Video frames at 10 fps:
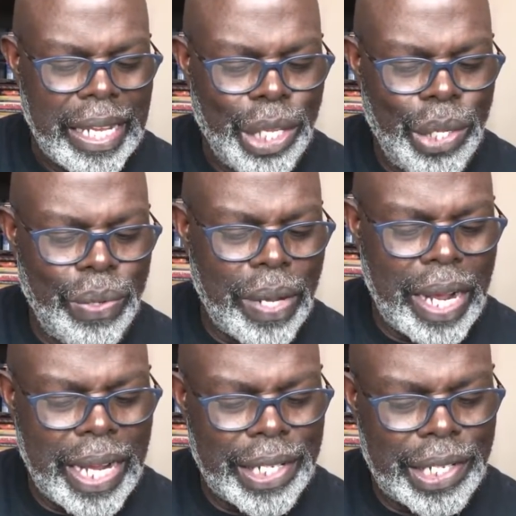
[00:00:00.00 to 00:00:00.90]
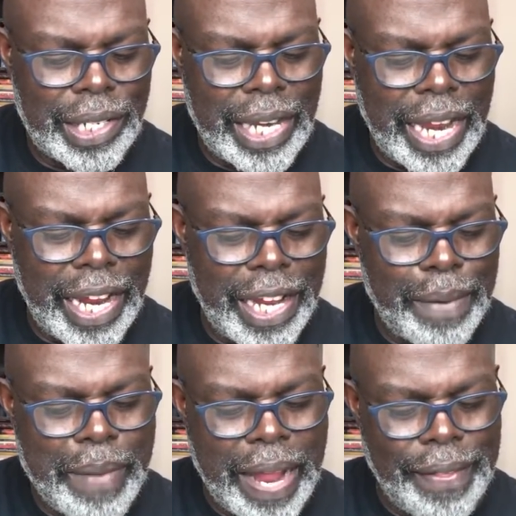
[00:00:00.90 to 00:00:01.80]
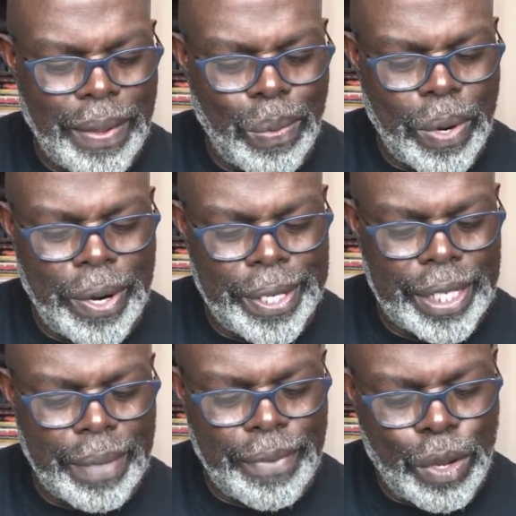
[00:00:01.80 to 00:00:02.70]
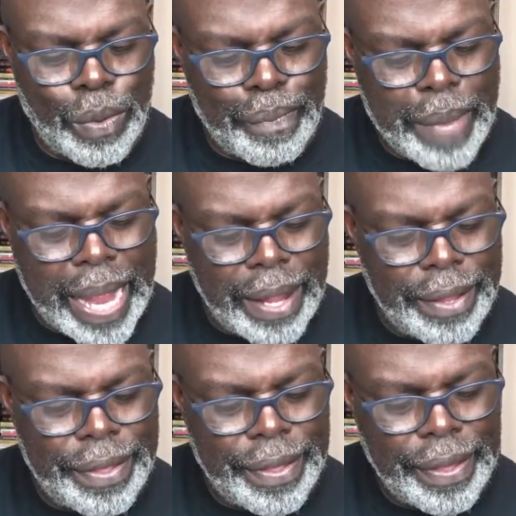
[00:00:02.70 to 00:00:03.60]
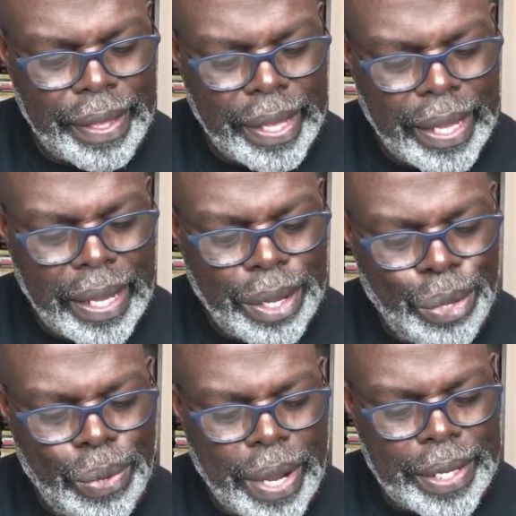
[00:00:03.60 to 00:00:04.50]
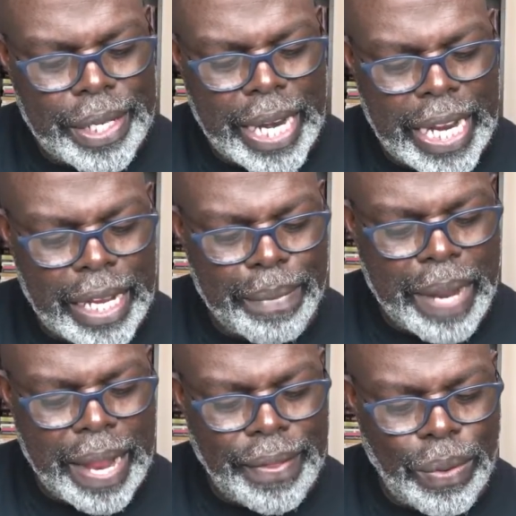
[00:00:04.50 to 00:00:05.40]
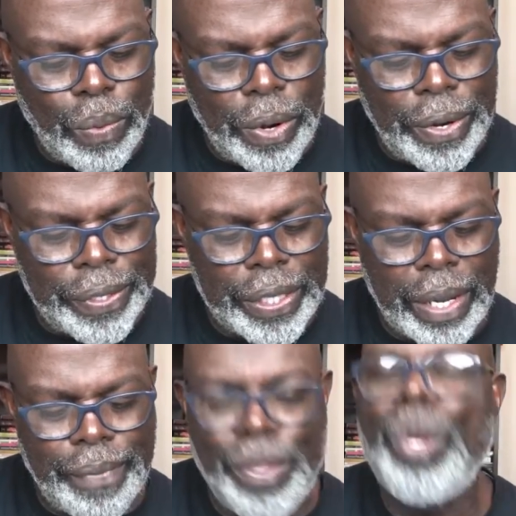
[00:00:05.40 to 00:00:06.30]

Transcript: You are snared by the words of your mouth. You are taken by the words of